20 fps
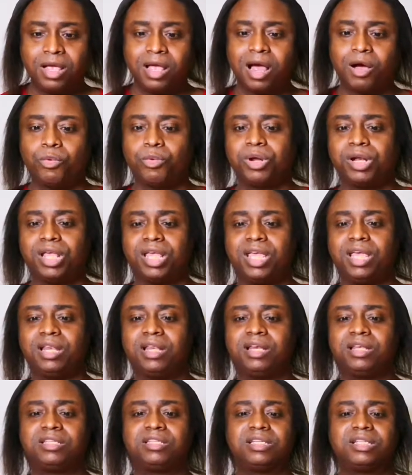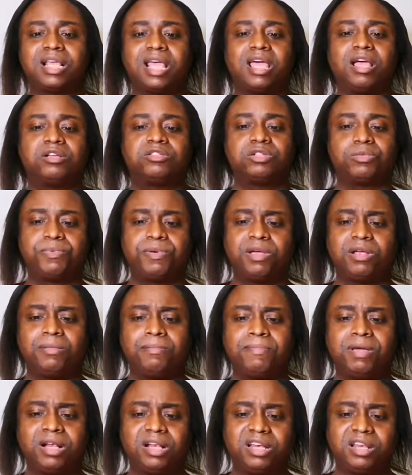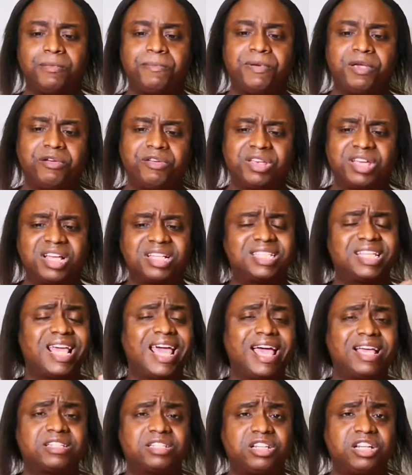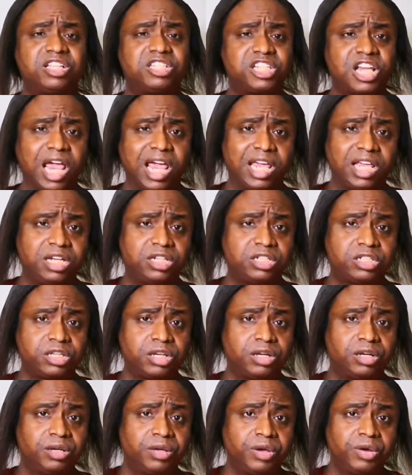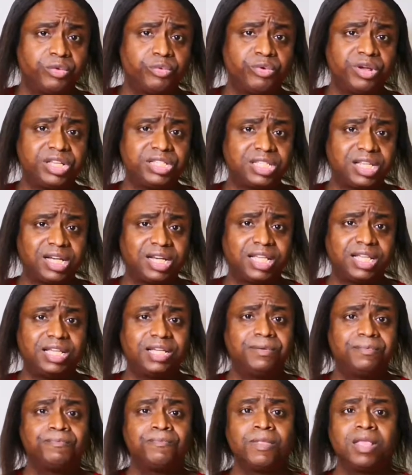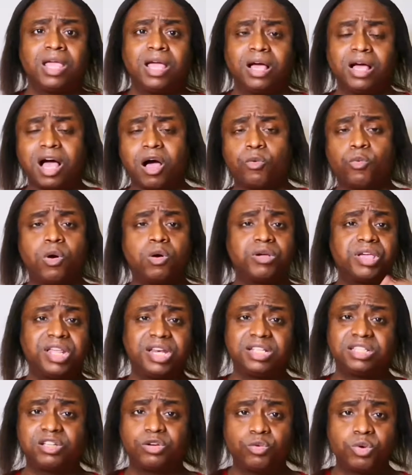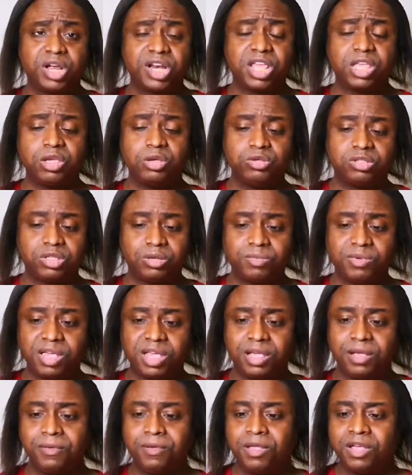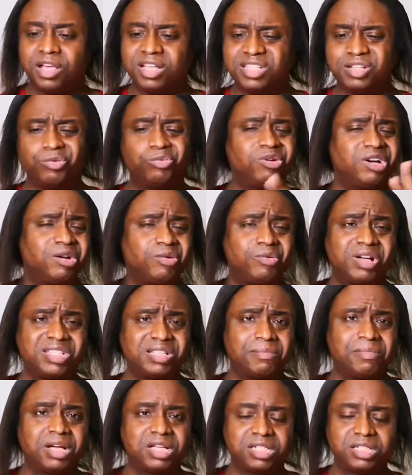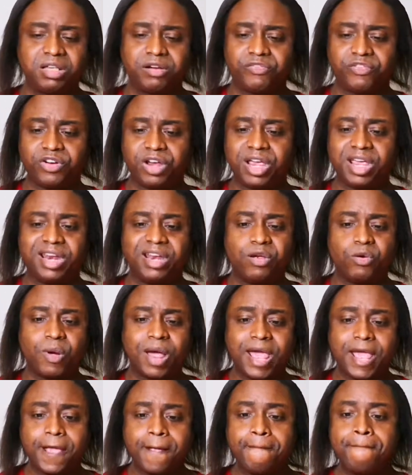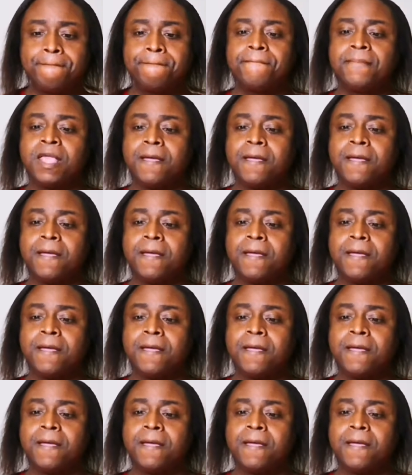I want to get into the eligibility period because it actually changed recently. I won't get into what it used to be because it really wasn't much different anyway.